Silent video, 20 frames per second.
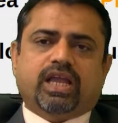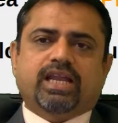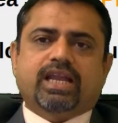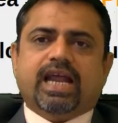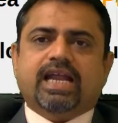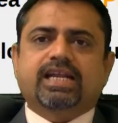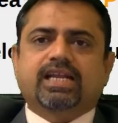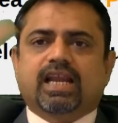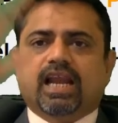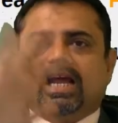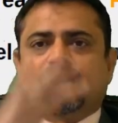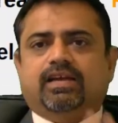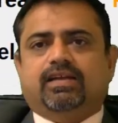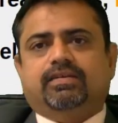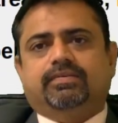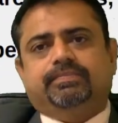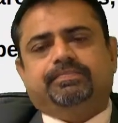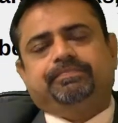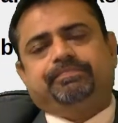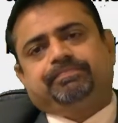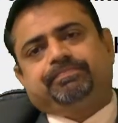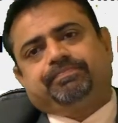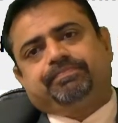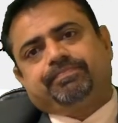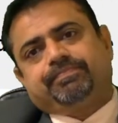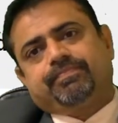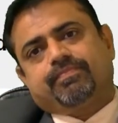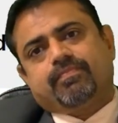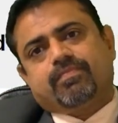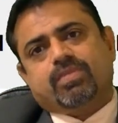90 lakh.
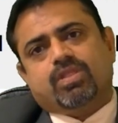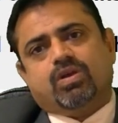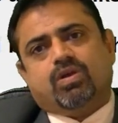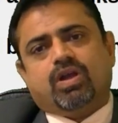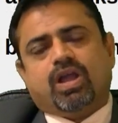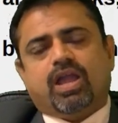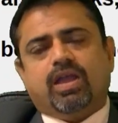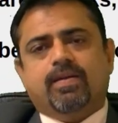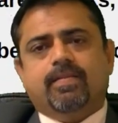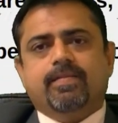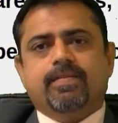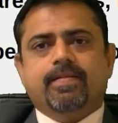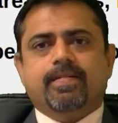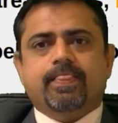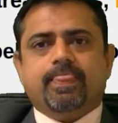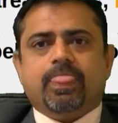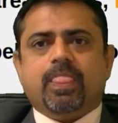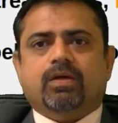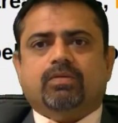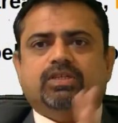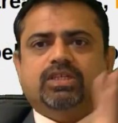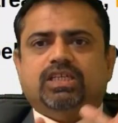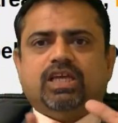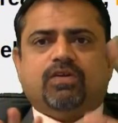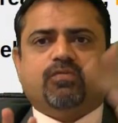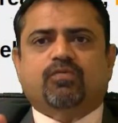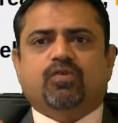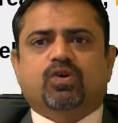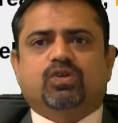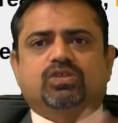Okay. Now these are
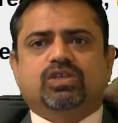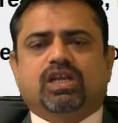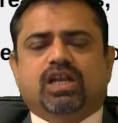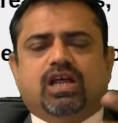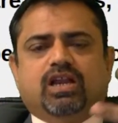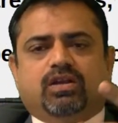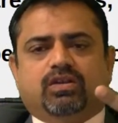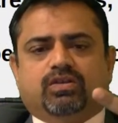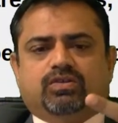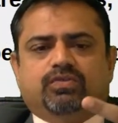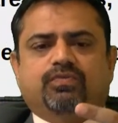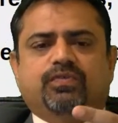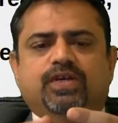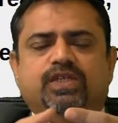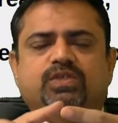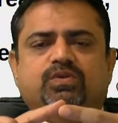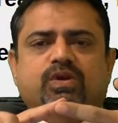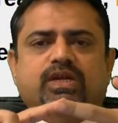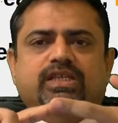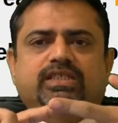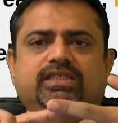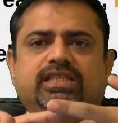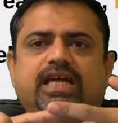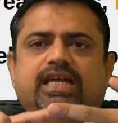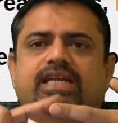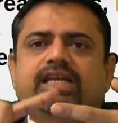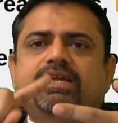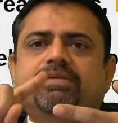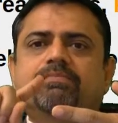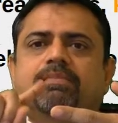4 scenarios. First one is
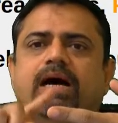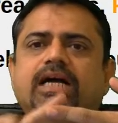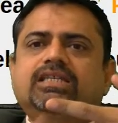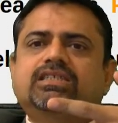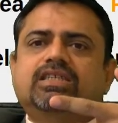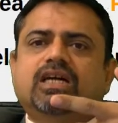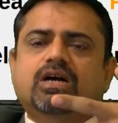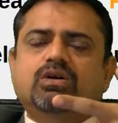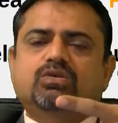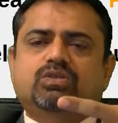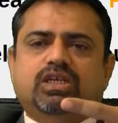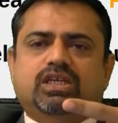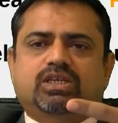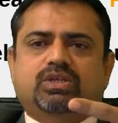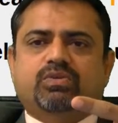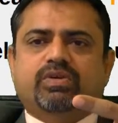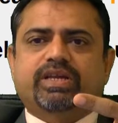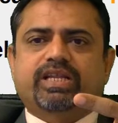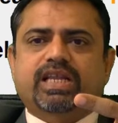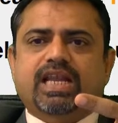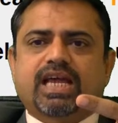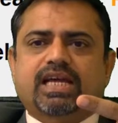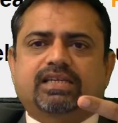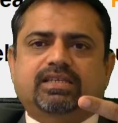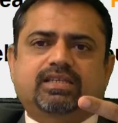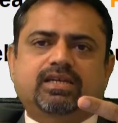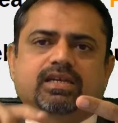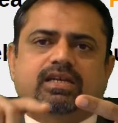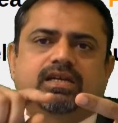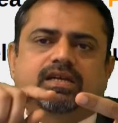that he buys the house at 20
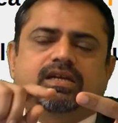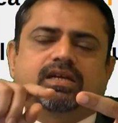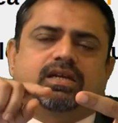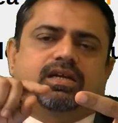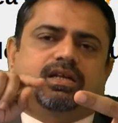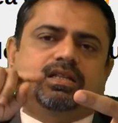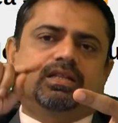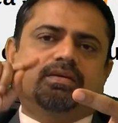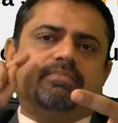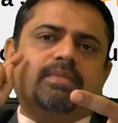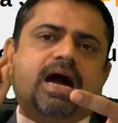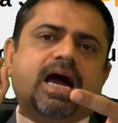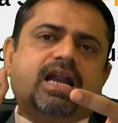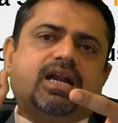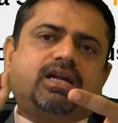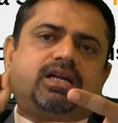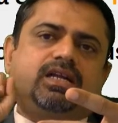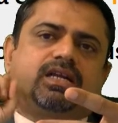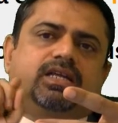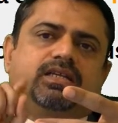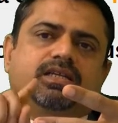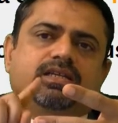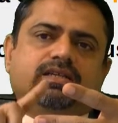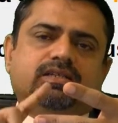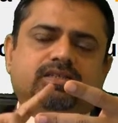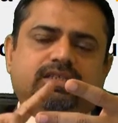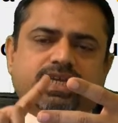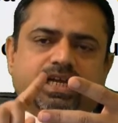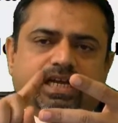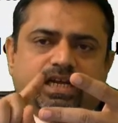lakhs. The buyer doesn't.
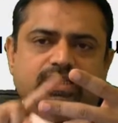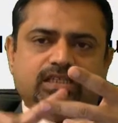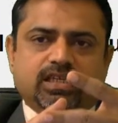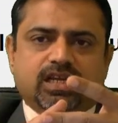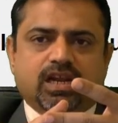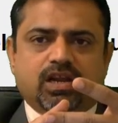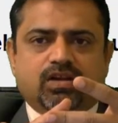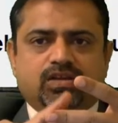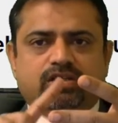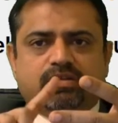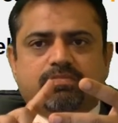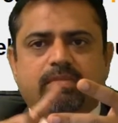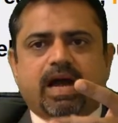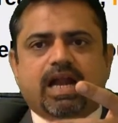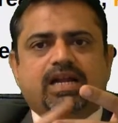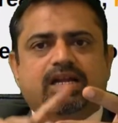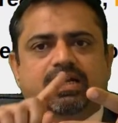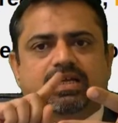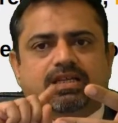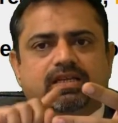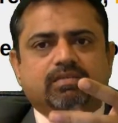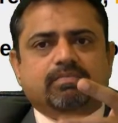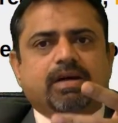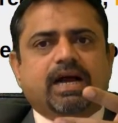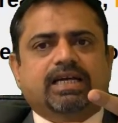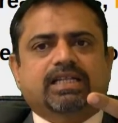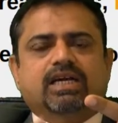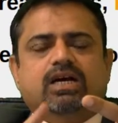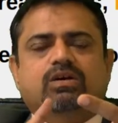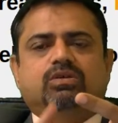Second scenario is the buyer doesn't
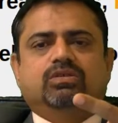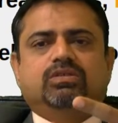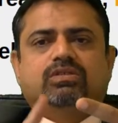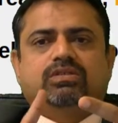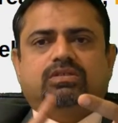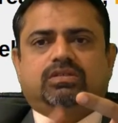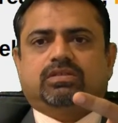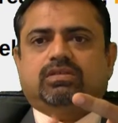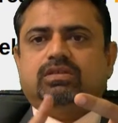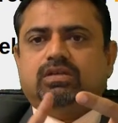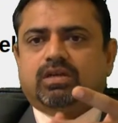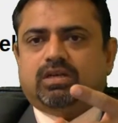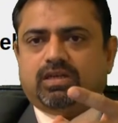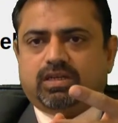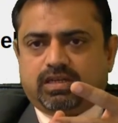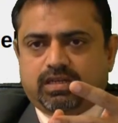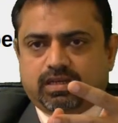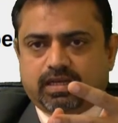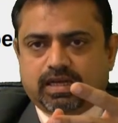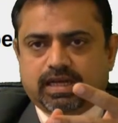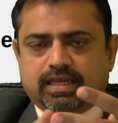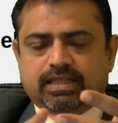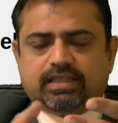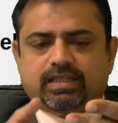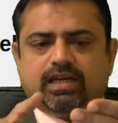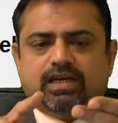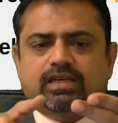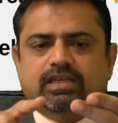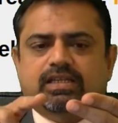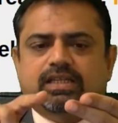buy the house, and
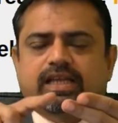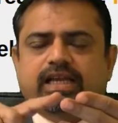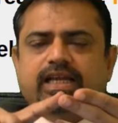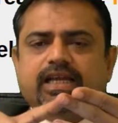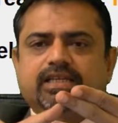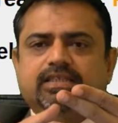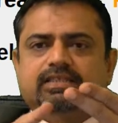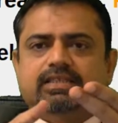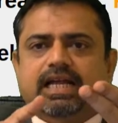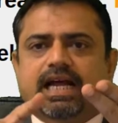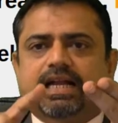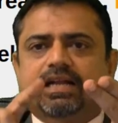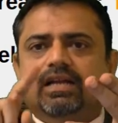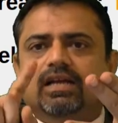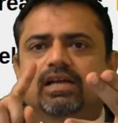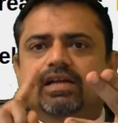third thing is that